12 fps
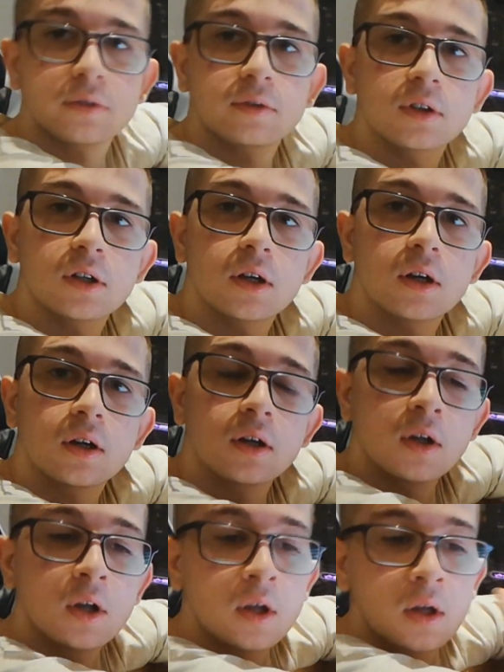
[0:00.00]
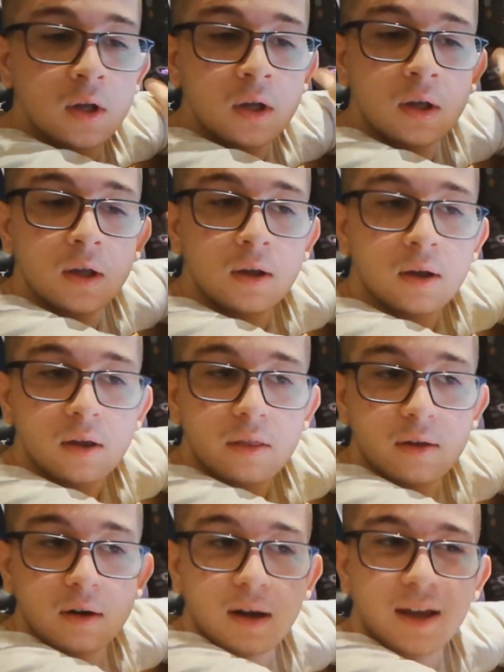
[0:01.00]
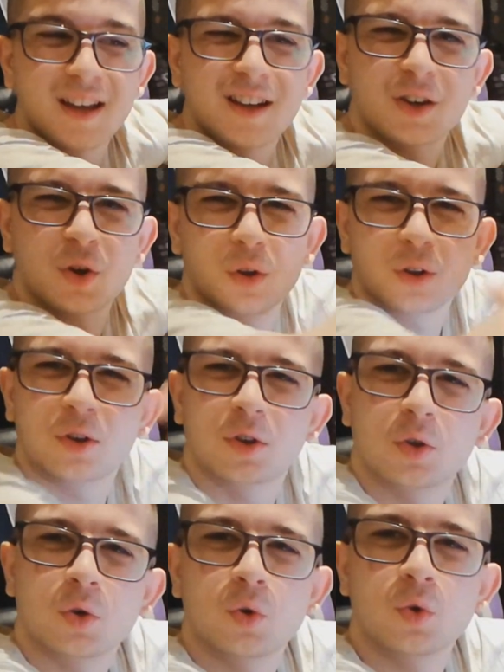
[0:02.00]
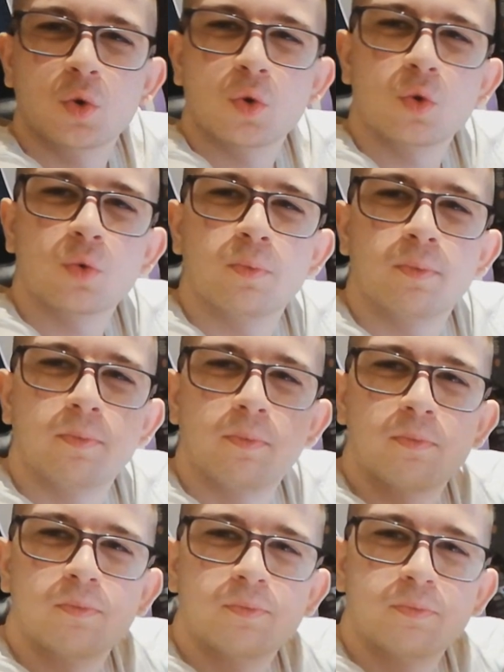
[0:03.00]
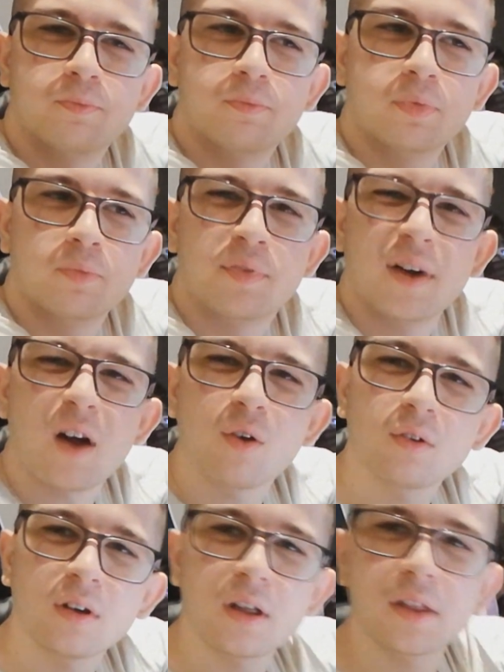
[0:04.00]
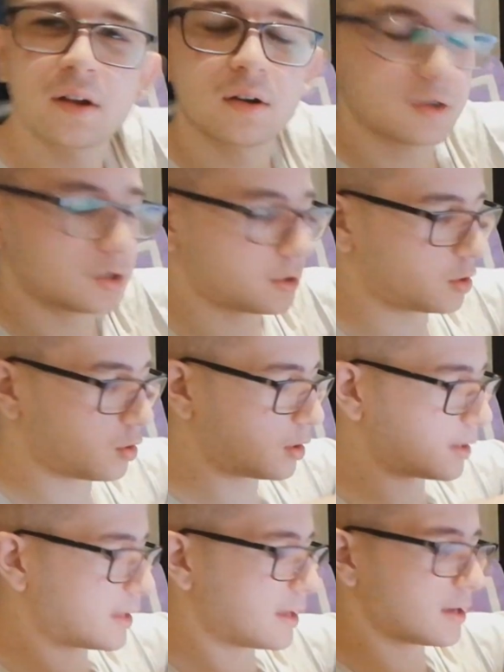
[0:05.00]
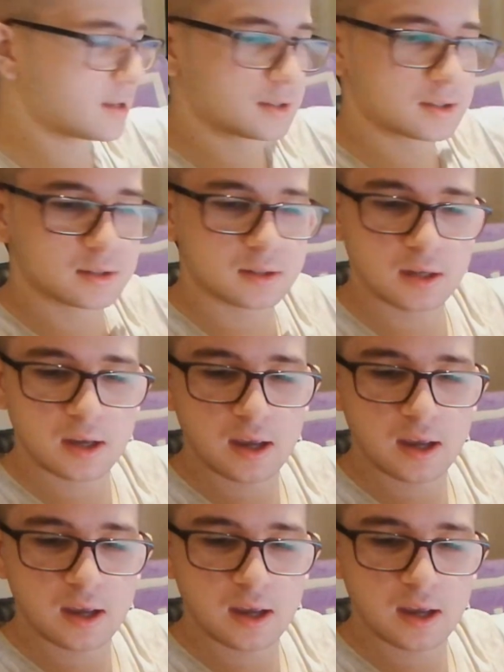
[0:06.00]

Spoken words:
over there, they're like onto brown leather. So I guess